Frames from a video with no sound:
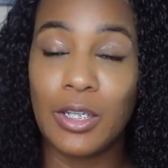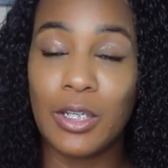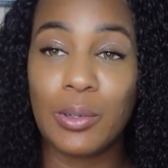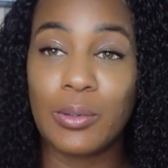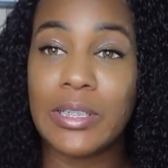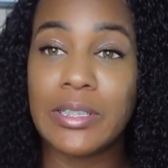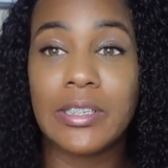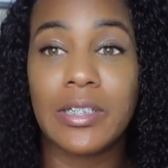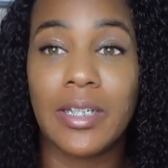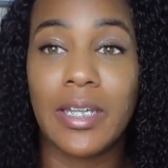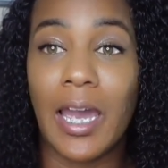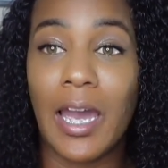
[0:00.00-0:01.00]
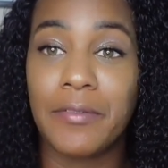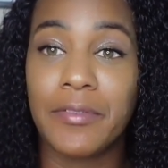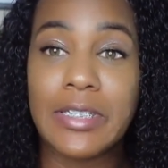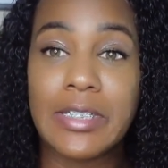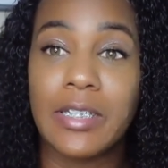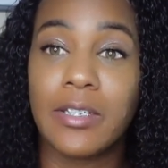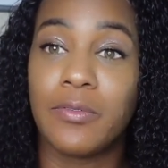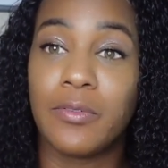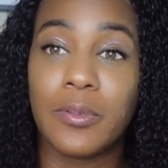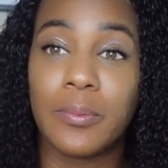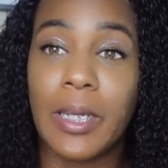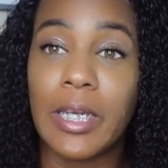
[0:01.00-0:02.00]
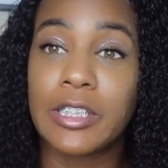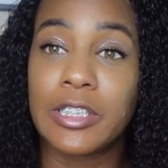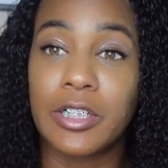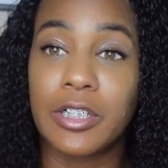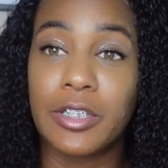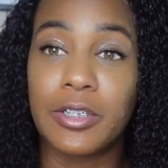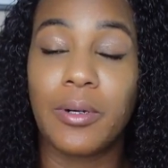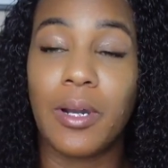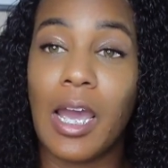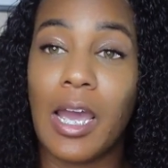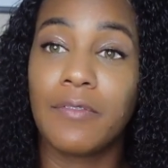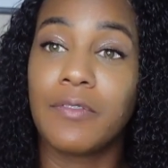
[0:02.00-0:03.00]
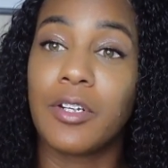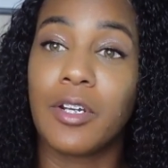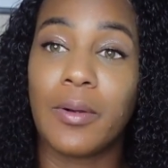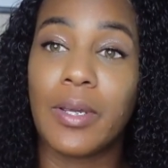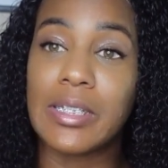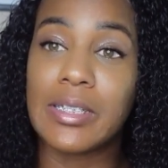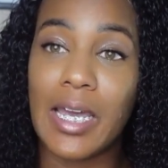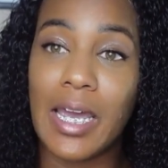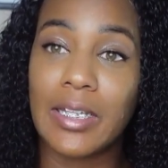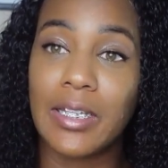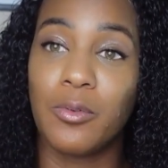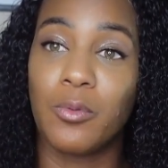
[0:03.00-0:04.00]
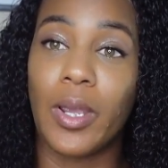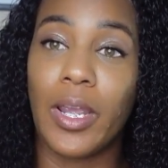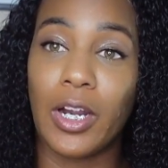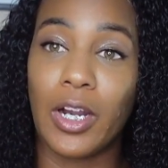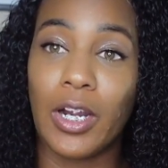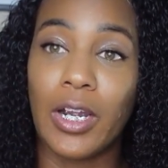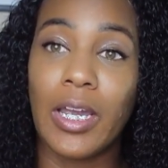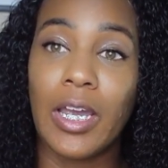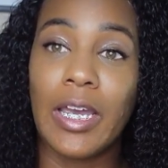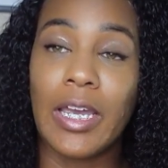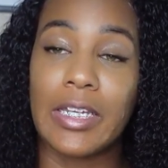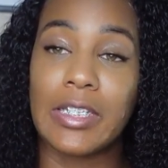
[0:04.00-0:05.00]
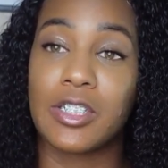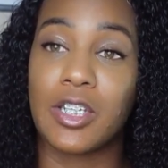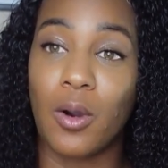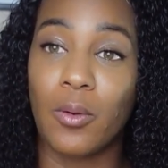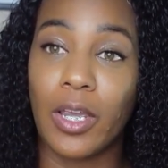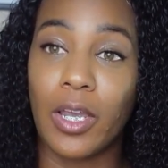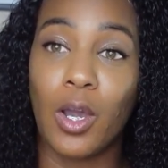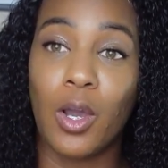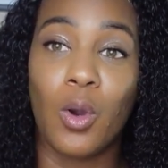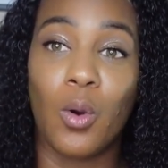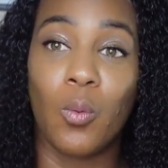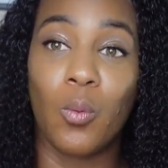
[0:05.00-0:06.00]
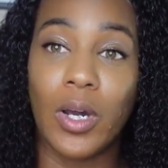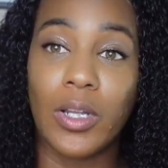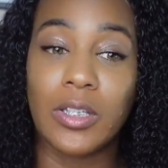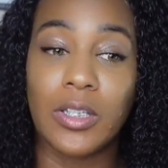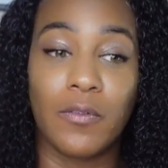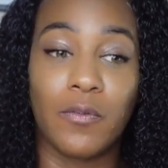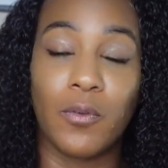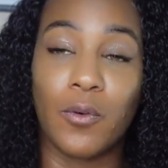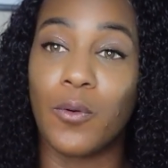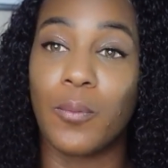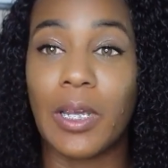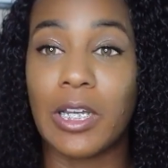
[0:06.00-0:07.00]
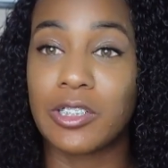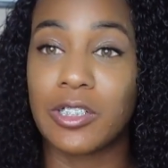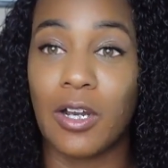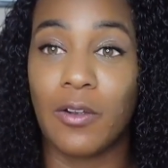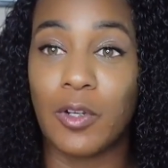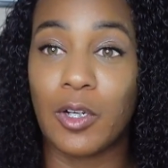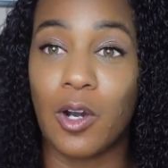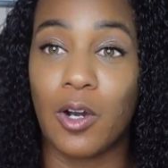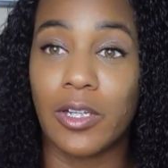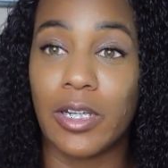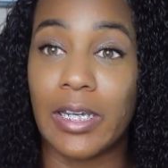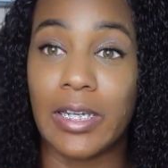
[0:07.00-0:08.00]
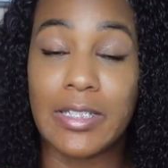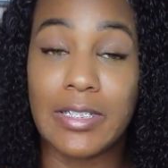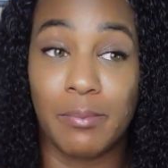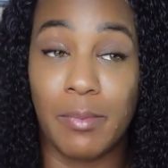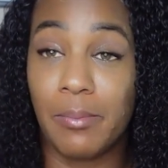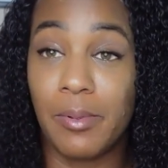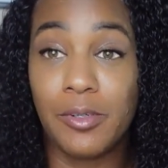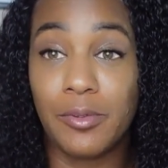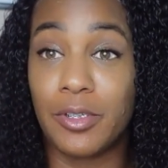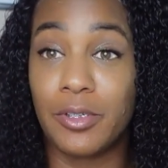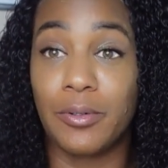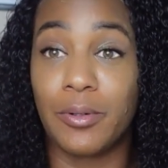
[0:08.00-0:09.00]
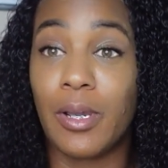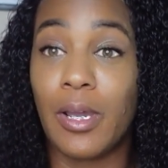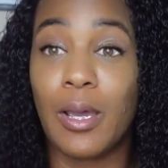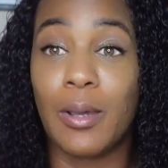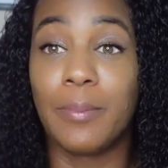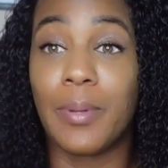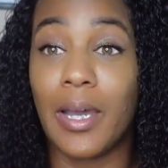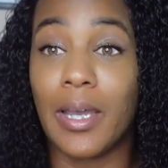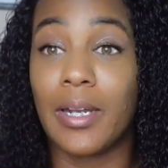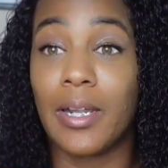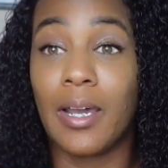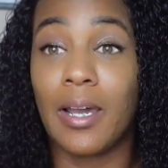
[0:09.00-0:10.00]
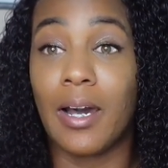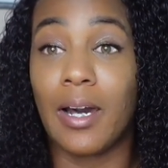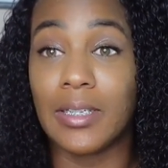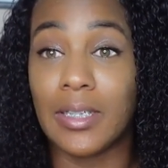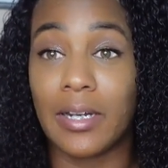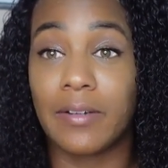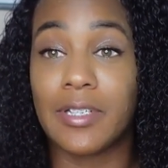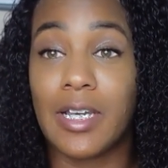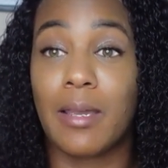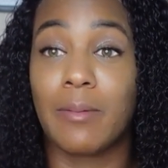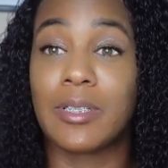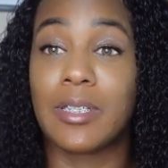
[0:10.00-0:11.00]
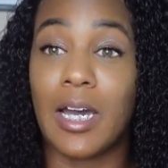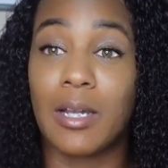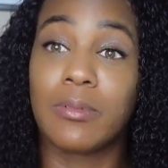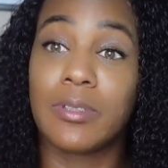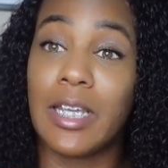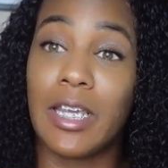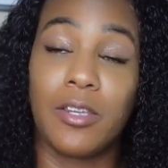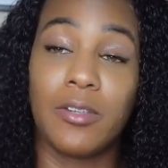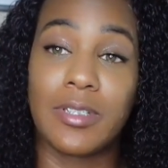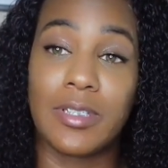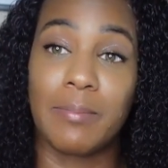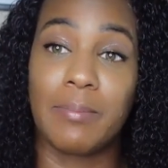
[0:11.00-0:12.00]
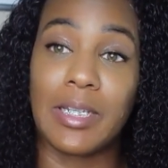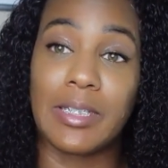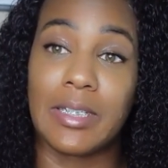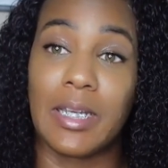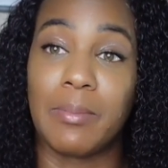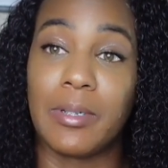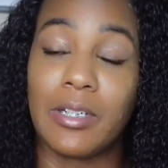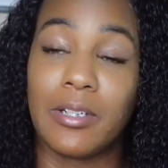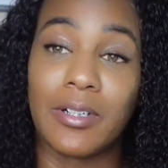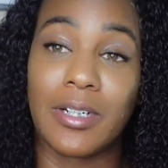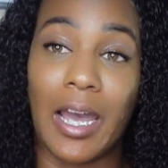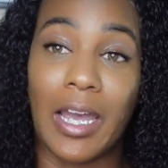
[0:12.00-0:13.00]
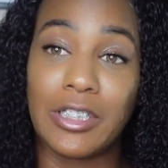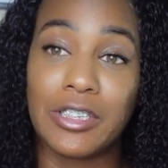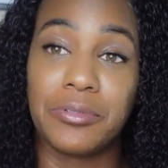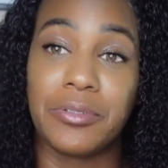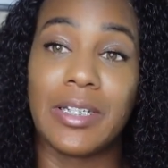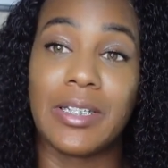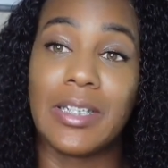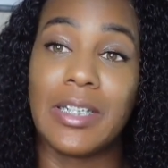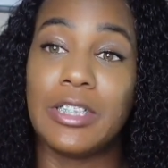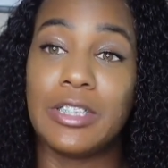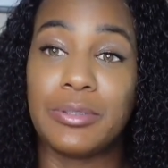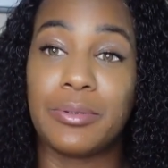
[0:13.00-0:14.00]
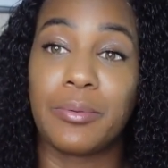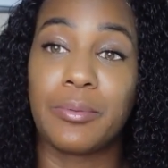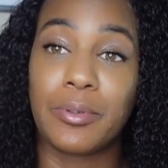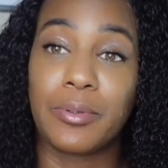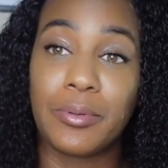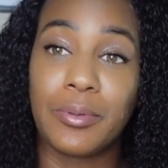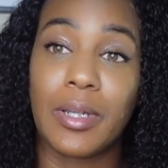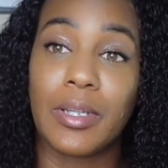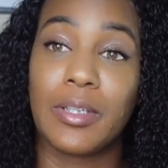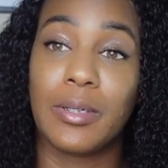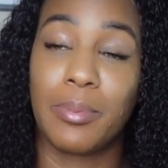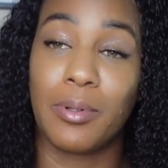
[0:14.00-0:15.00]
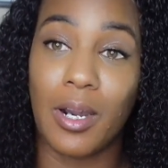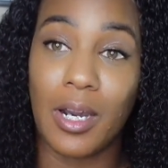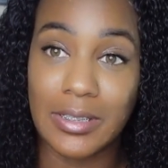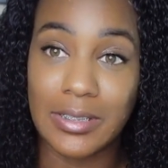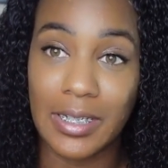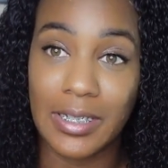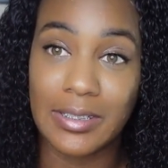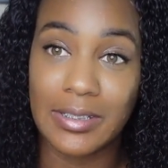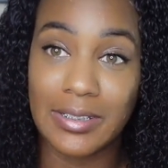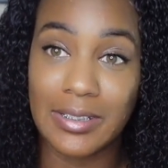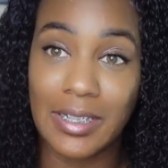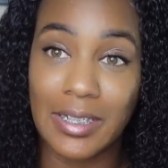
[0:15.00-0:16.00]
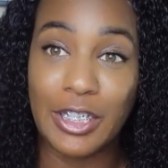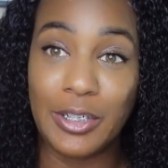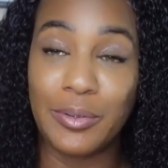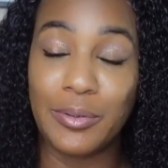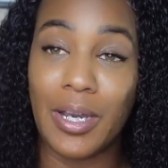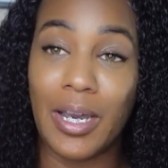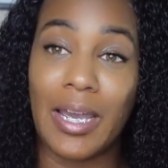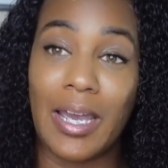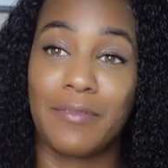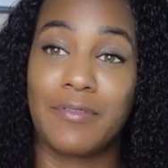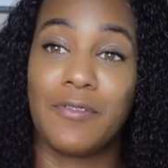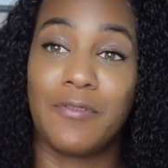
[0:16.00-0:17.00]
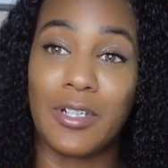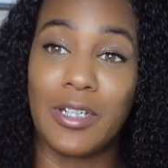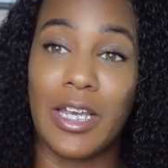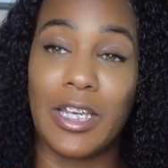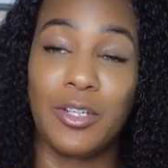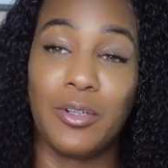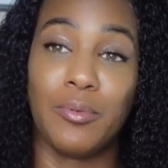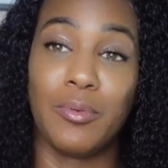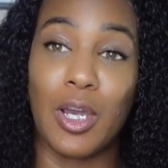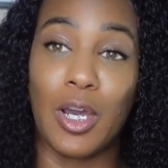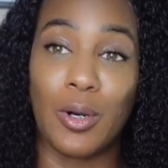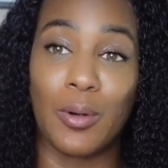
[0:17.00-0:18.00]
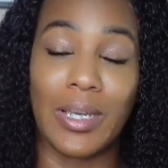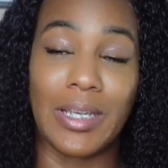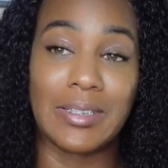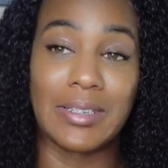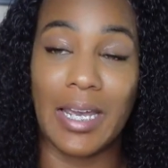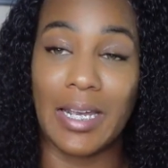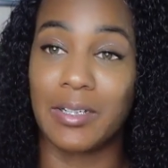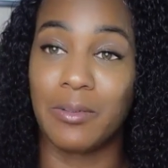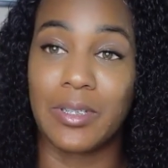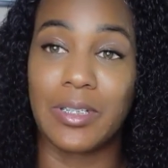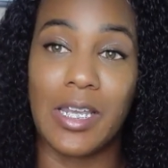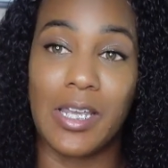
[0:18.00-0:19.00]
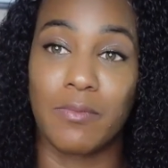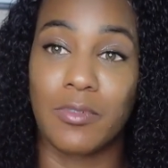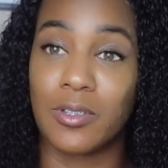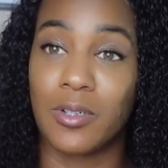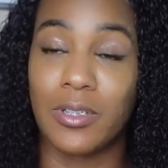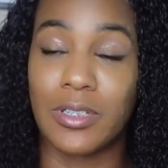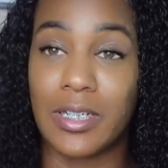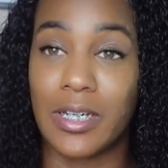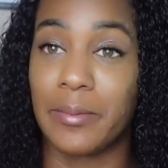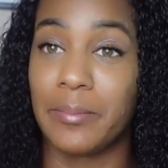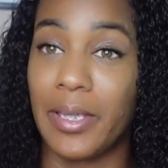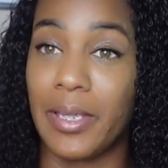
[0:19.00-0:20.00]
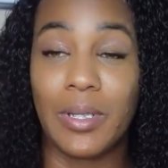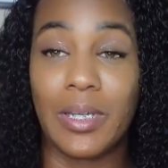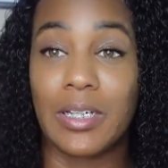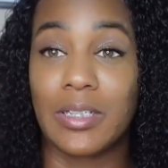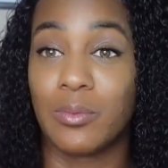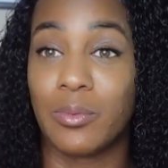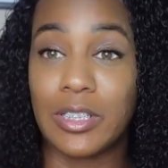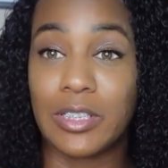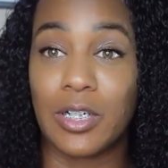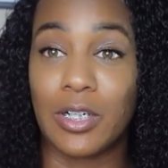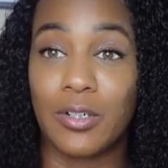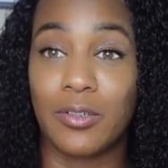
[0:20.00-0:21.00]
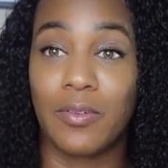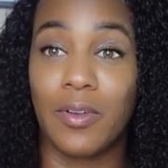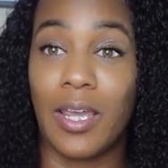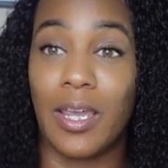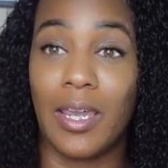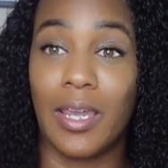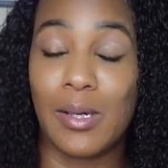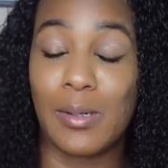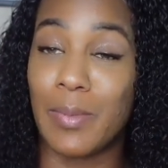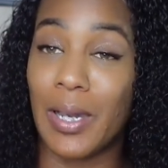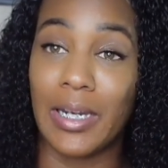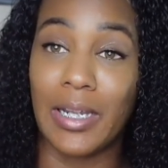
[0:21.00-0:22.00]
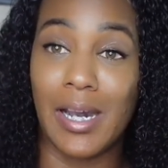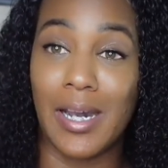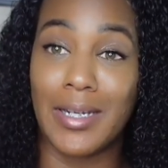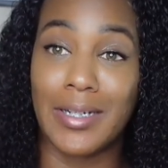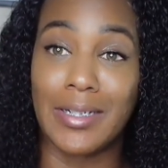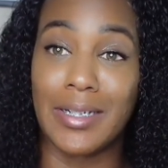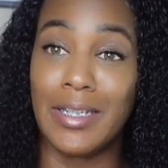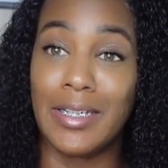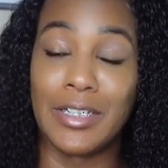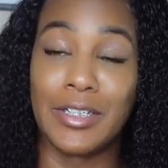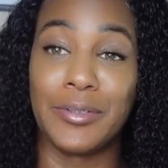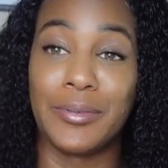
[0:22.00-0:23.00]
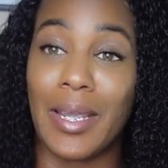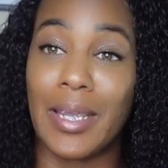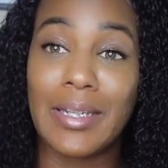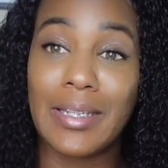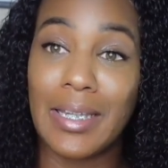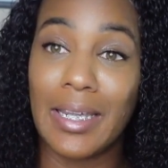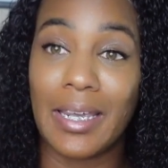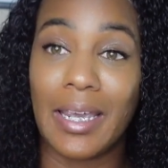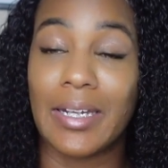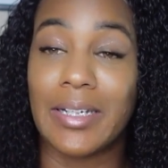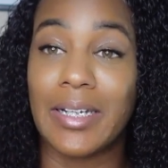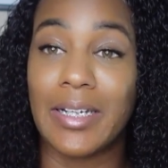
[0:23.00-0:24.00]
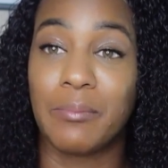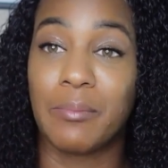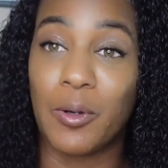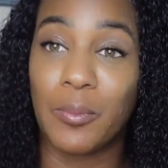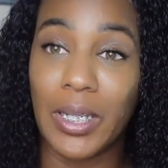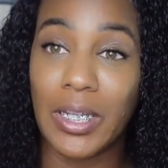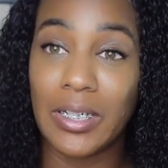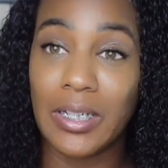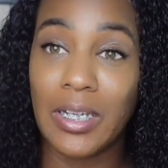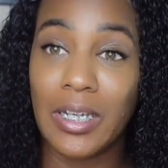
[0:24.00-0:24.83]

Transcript: You don't necessarily have to see the full picture. You don't have to know exactly where it's going, what the full picture of your calling is. Maybe you do, but a lot of times God will take you step by step and he'll guide you and lead you through the process. You do not have to feel like you know exactly what the end result is going to be, because we serve a mighty God and he can do anything at any moment.